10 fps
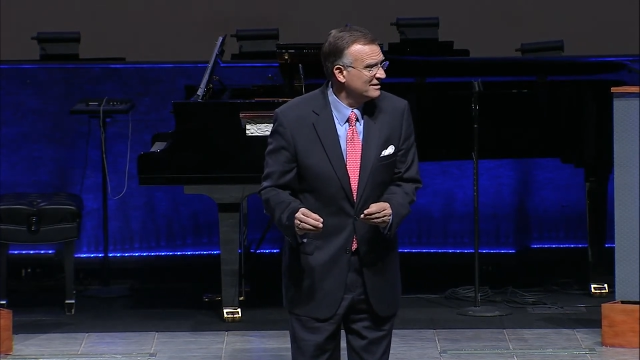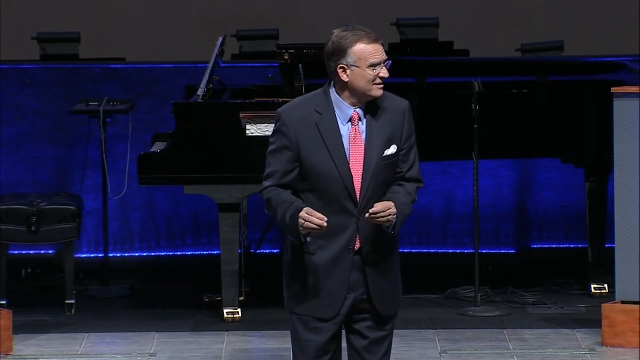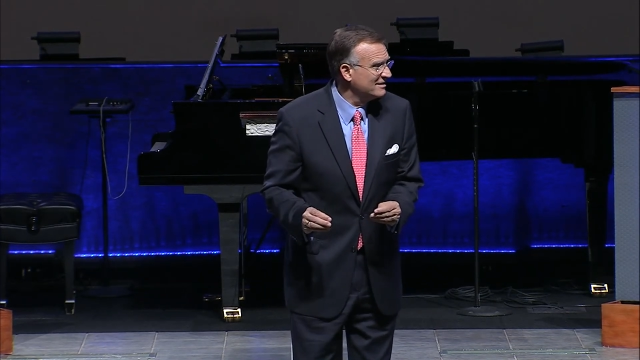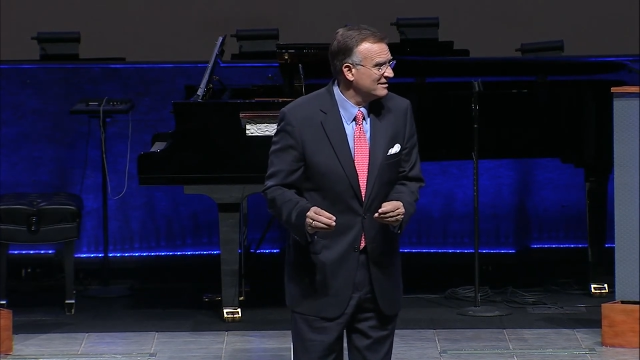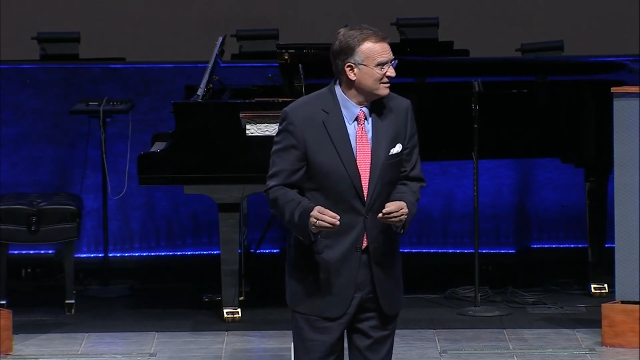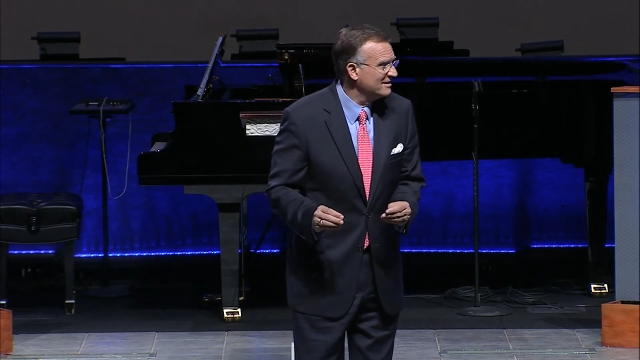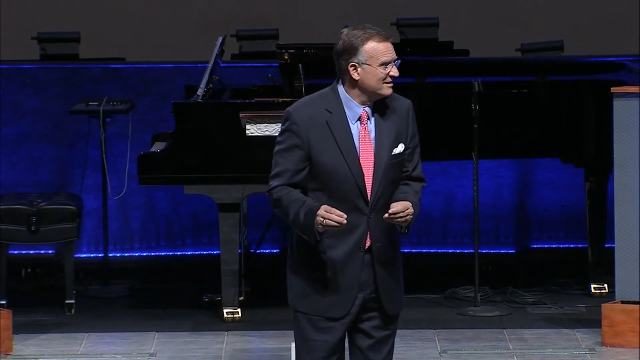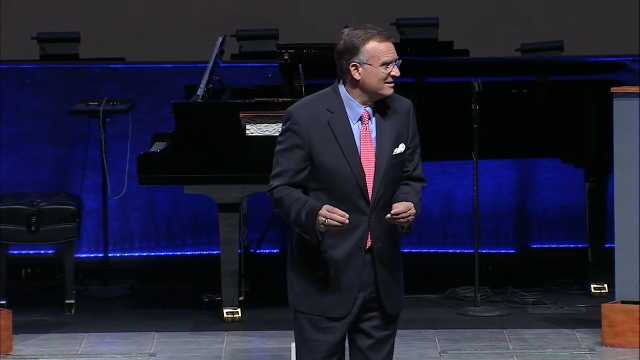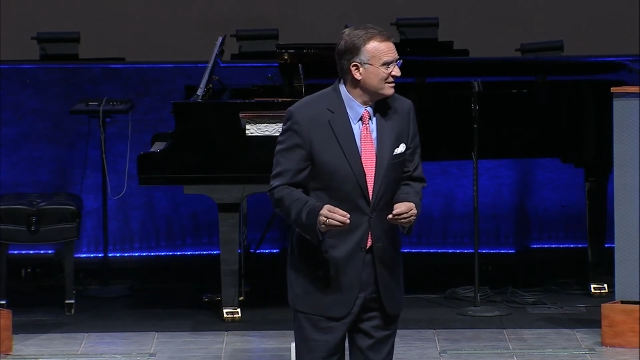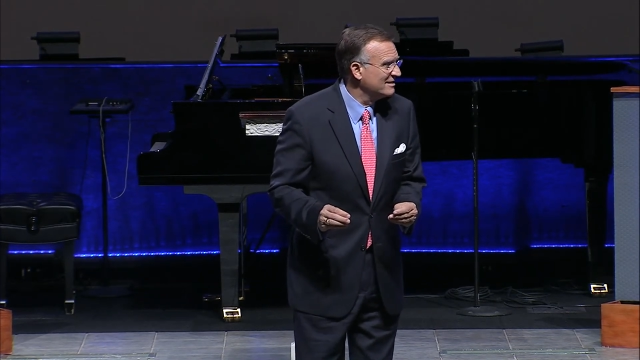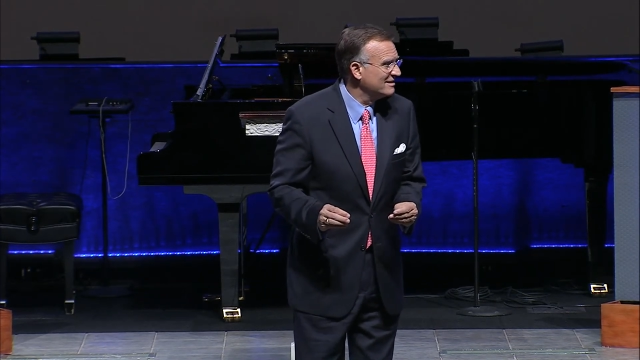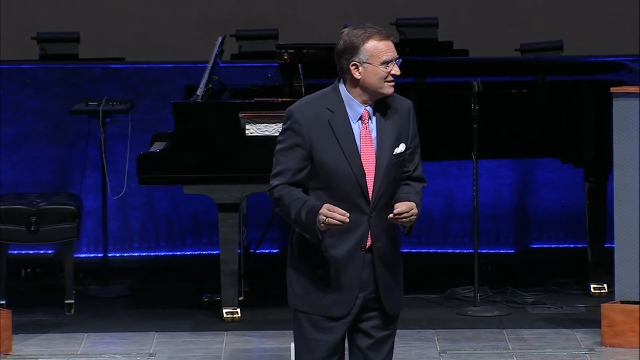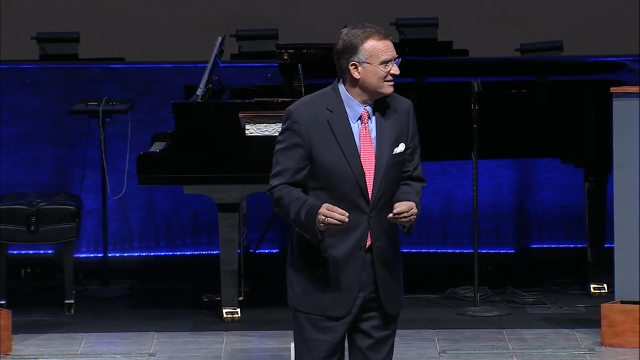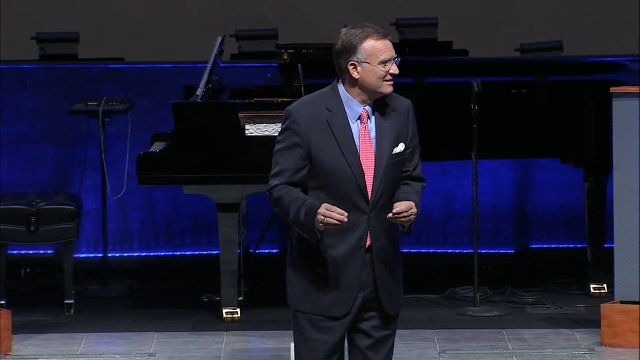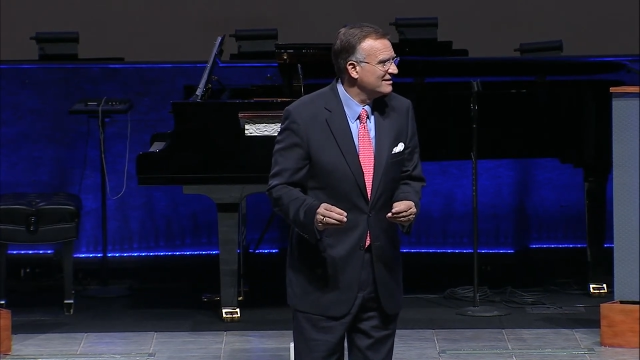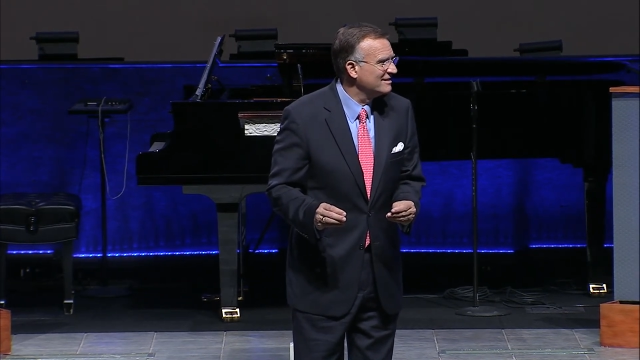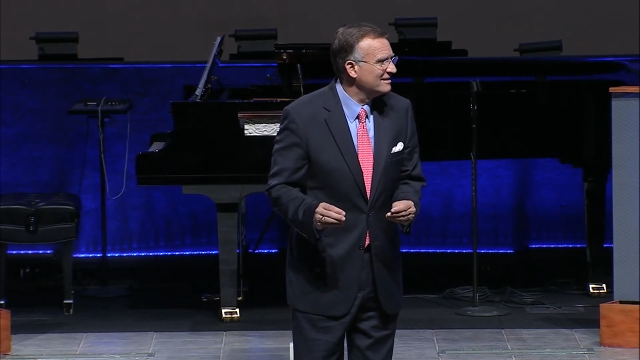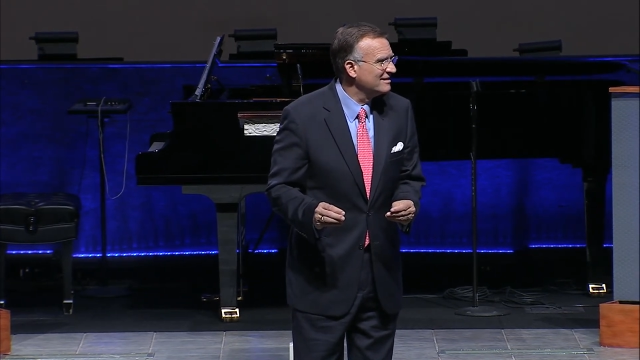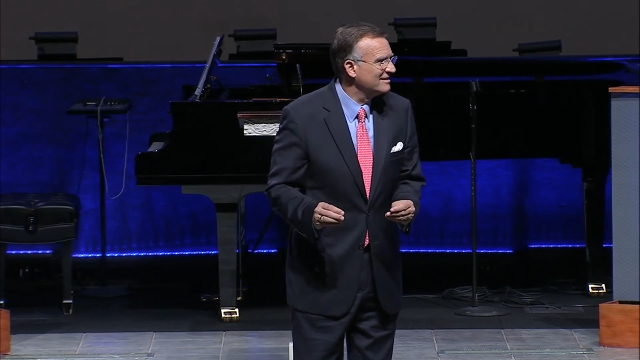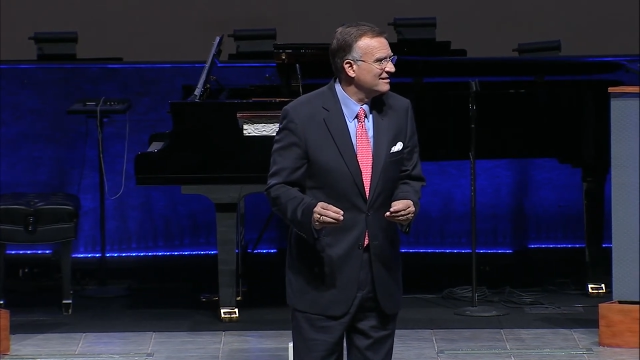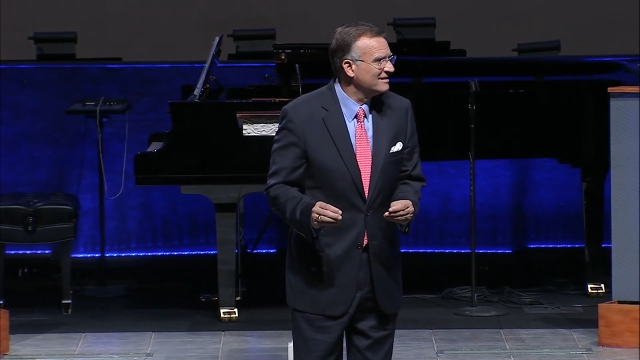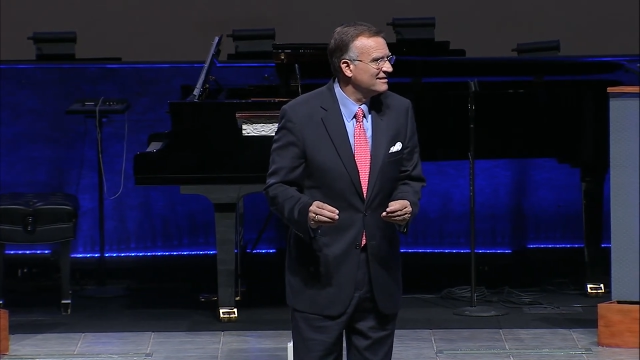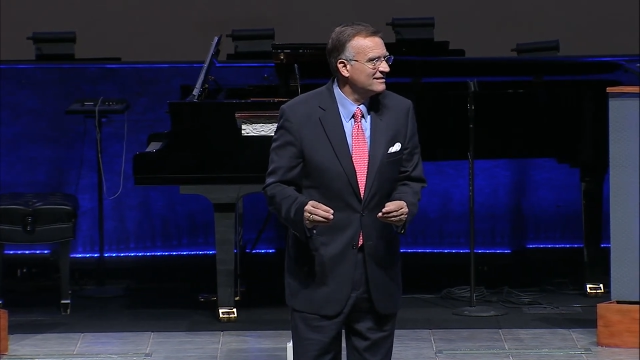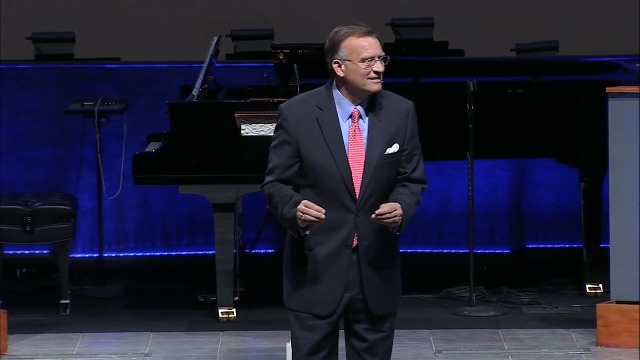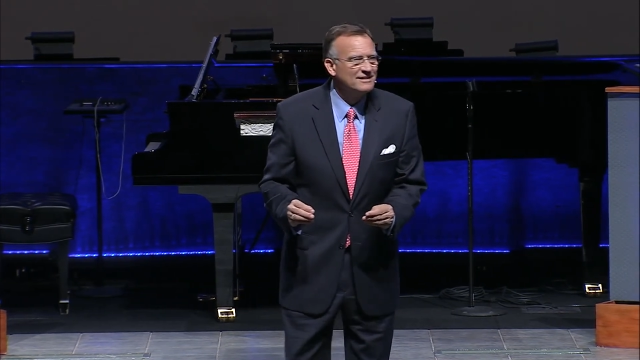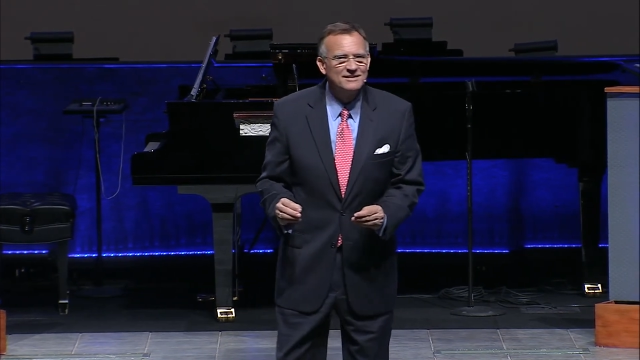(no one is talking)